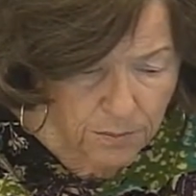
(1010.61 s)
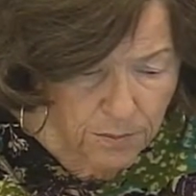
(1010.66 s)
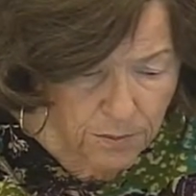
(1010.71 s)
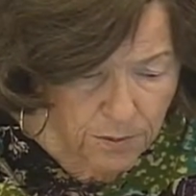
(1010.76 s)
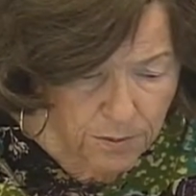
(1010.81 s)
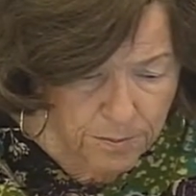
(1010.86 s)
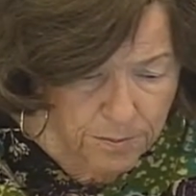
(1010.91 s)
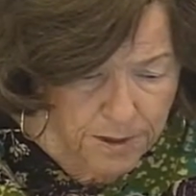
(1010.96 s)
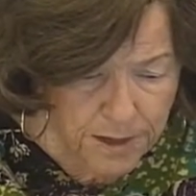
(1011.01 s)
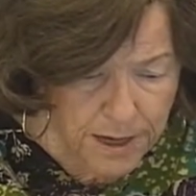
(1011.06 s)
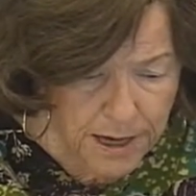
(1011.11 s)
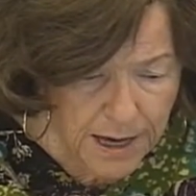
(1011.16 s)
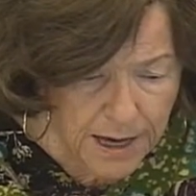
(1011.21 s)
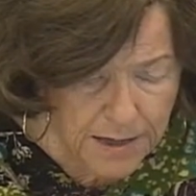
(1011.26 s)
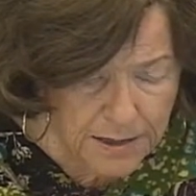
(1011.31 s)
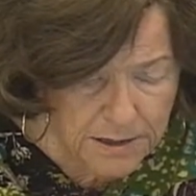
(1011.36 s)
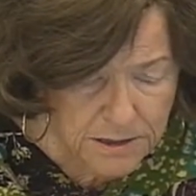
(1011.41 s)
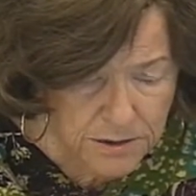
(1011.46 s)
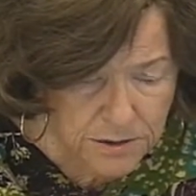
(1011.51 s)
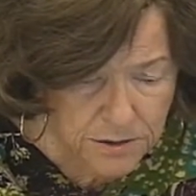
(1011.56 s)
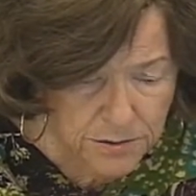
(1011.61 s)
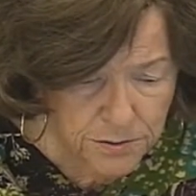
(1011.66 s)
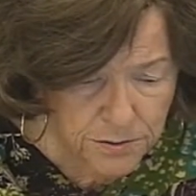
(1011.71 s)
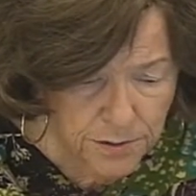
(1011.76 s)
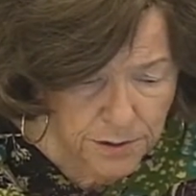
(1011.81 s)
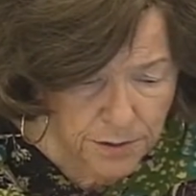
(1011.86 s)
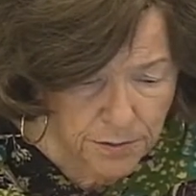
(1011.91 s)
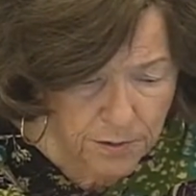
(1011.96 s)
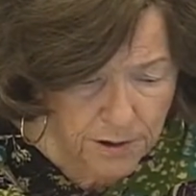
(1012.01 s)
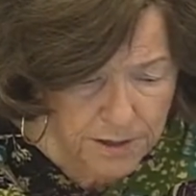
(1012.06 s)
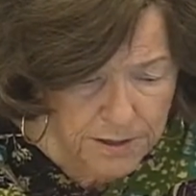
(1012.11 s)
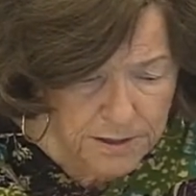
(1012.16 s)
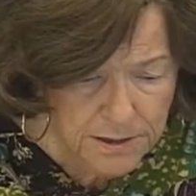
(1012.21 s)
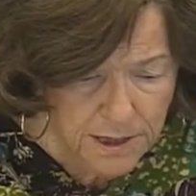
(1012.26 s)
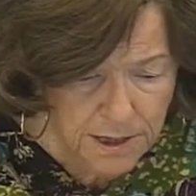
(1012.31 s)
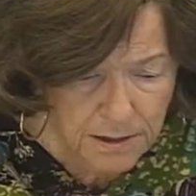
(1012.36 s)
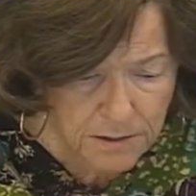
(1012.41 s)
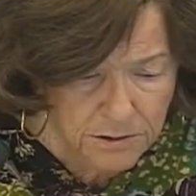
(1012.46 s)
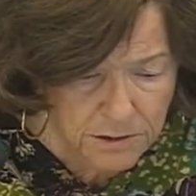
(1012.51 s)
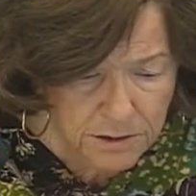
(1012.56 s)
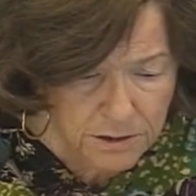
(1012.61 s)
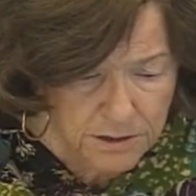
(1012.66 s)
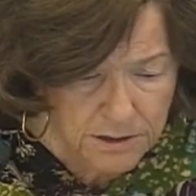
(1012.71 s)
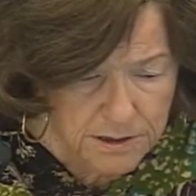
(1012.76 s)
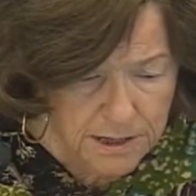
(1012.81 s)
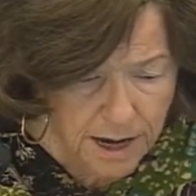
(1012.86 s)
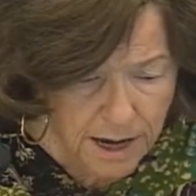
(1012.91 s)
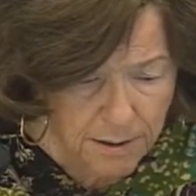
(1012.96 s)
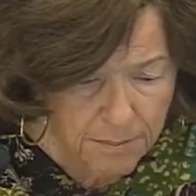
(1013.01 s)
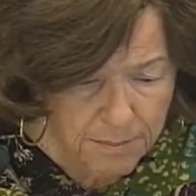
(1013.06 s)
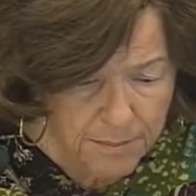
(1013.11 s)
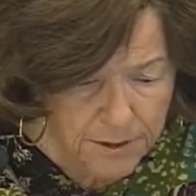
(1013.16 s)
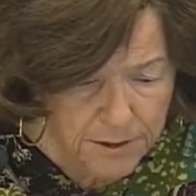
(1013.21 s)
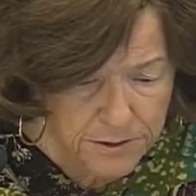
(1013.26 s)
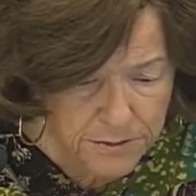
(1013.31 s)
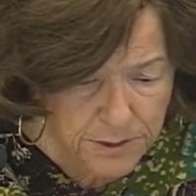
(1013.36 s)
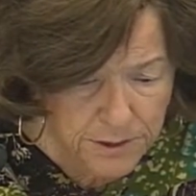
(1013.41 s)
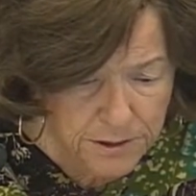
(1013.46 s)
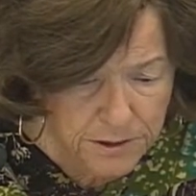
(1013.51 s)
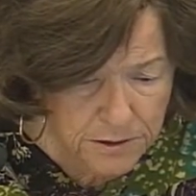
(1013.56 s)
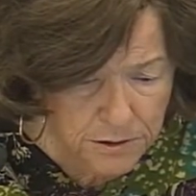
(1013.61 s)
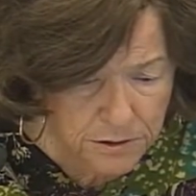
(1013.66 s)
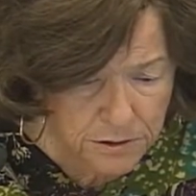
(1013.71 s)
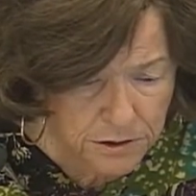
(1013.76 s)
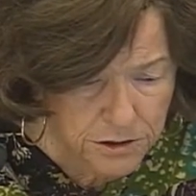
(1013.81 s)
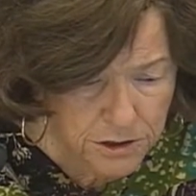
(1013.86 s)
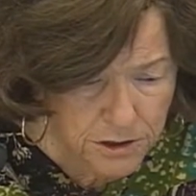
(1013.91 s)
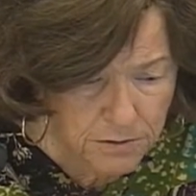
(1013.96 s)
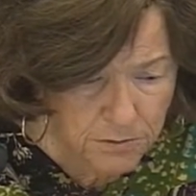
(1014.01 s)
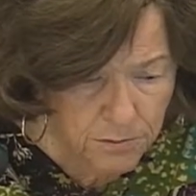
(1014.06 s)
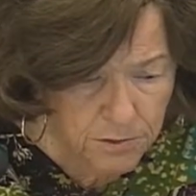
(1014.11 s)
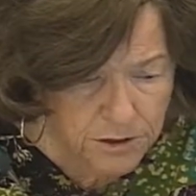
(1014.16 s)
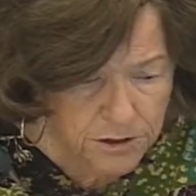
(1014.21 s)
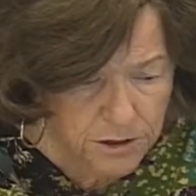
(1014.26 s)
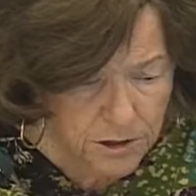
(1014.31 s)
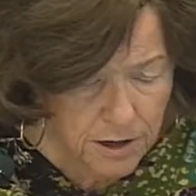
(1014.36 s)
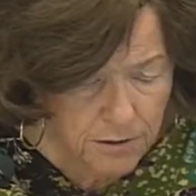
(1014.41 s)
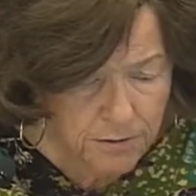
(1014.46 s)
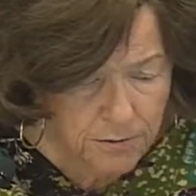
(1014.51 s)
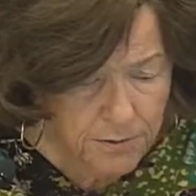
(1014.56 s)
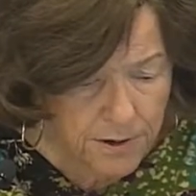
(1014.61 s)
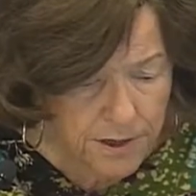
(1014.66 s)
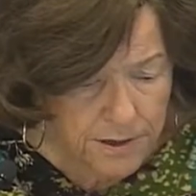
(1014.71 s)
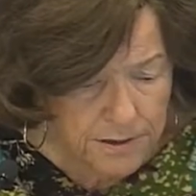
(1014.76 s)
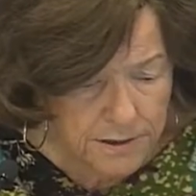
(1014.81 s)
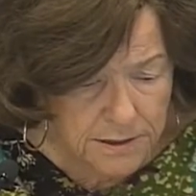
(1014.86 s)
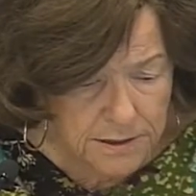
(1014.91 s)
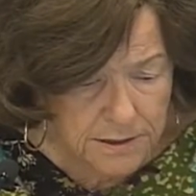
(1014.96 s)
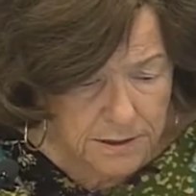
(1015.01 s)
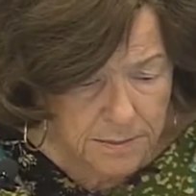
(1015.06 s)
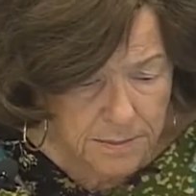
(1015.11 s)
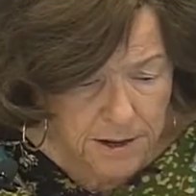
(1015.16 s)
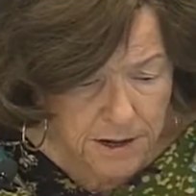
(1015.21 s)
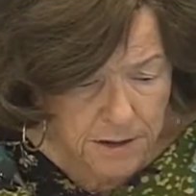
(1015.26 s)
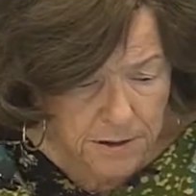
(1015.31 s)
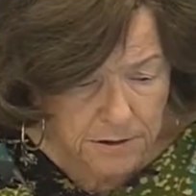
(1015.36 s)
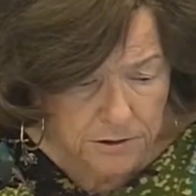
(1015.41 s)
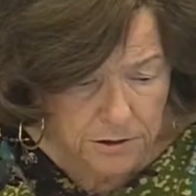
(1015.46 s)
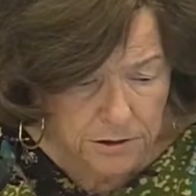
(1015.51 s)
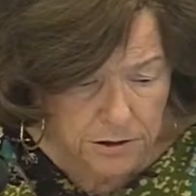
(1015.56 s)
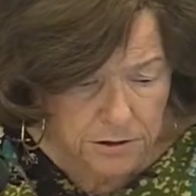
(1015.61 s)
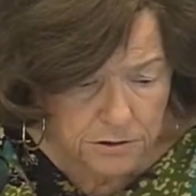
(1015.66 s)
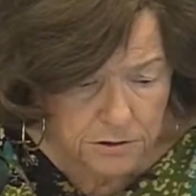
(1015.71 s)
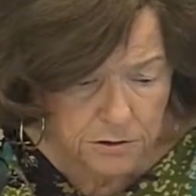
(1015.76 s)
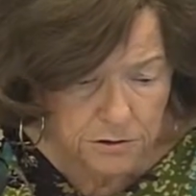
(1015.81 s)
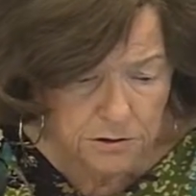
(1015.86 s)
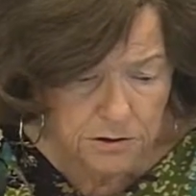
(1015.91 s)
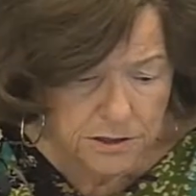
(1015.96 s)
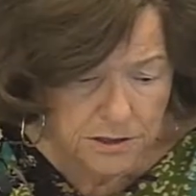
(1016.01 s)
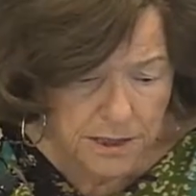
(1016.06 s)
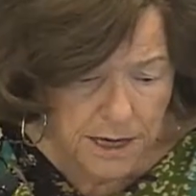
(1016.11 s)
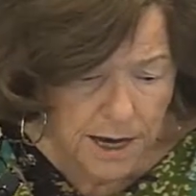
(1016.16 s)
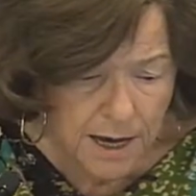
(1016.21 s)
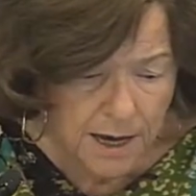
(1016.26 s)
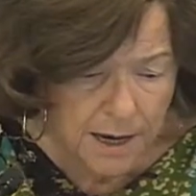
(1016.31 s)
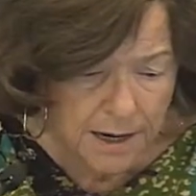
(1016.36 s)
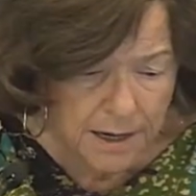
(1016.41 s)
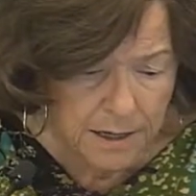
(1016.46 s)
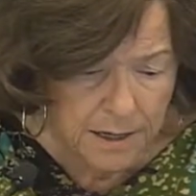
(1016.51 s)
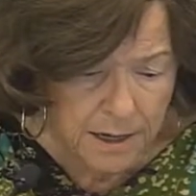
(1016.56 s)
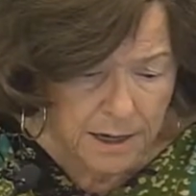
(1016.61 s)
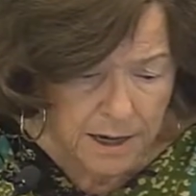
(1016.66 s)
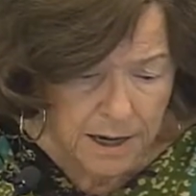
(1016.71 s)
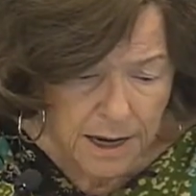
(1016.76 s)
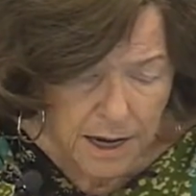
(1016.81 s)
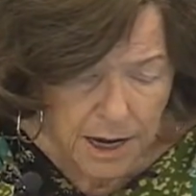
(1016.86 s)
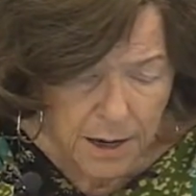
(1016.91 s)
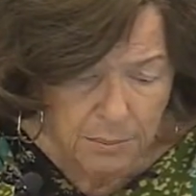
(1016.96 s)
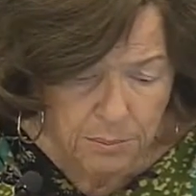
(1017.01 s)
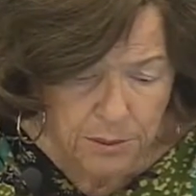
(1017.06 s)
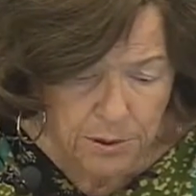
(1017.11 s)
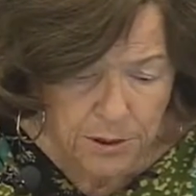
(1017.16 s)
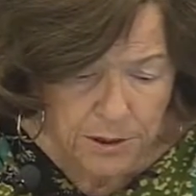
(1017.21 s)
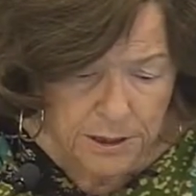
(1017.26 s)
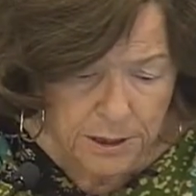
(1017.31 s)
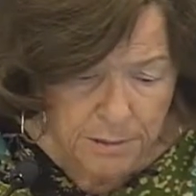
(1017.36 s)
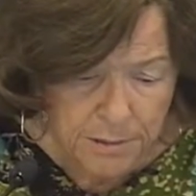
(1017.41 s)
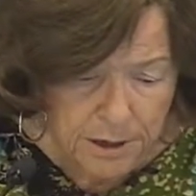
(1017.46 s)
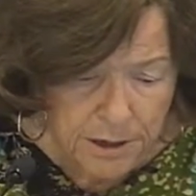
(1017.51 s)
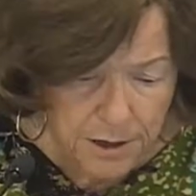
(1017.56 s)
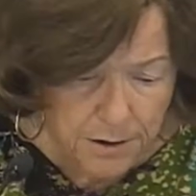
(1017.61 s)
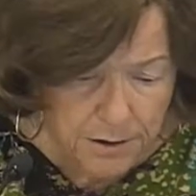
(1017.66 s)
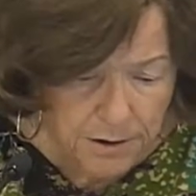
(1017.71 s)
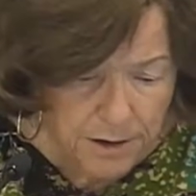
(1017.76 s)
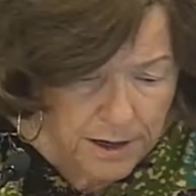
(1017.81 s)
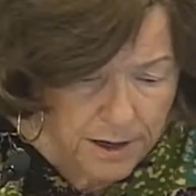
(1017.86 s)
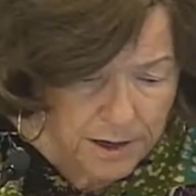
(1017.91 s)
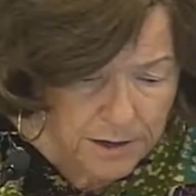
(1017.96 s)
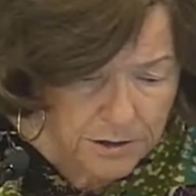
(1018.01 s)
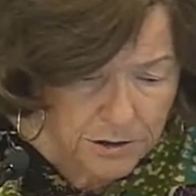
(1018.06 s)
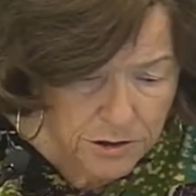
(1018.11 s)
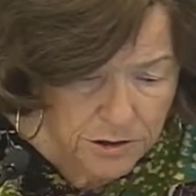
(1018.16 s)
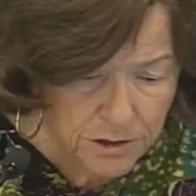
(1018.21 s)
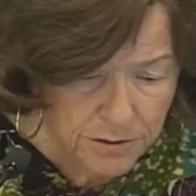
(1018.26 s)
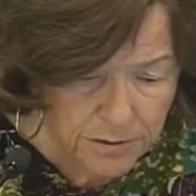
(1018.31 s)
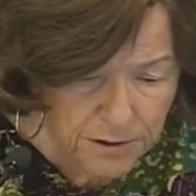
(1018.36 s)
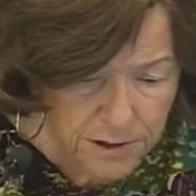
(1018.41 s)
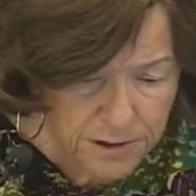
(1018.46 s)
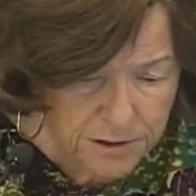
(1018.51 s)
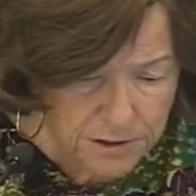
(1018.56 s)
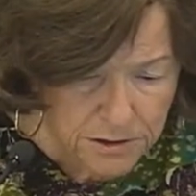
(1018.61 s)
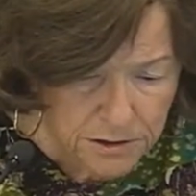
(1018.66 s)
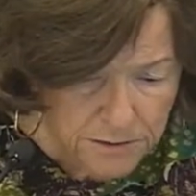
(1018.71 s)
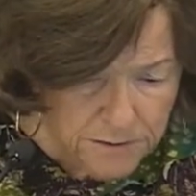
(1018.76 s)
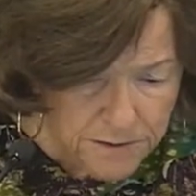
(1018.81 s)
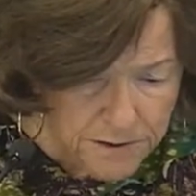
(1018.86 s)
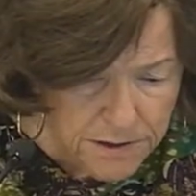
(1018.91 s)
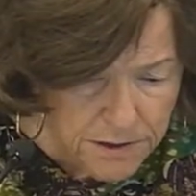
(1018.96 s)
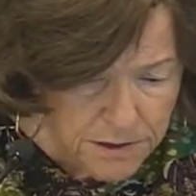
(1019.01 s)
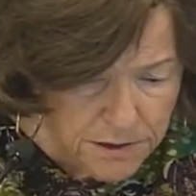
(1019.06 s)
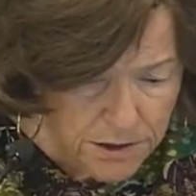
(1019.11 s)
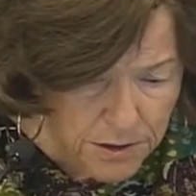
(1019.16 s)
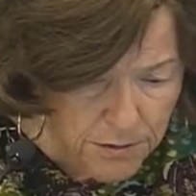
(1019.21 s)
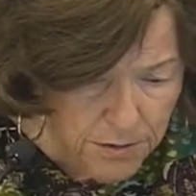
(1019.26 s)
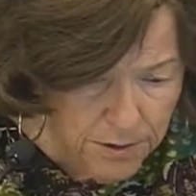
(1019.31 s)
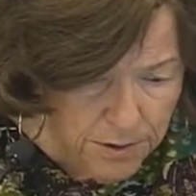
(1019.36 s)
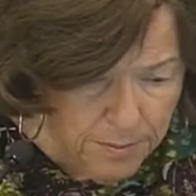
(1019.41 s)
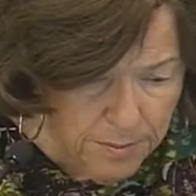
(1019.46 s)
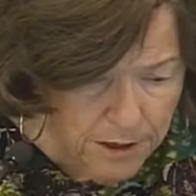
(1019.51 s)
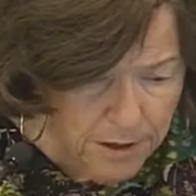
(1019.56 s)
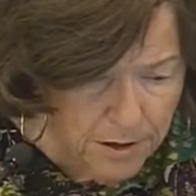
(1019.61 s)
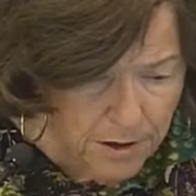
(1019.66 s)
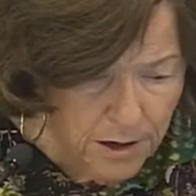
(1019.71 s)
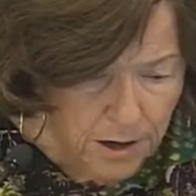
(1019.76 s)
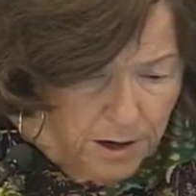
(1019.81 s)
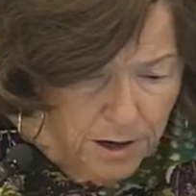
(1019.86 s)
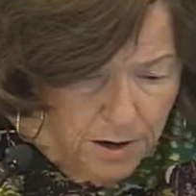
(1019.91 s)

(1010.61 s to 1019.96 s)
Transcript: We're being asked to request council adopt this resolution, which authorizes the manager to sign a preliminary engineering services agreement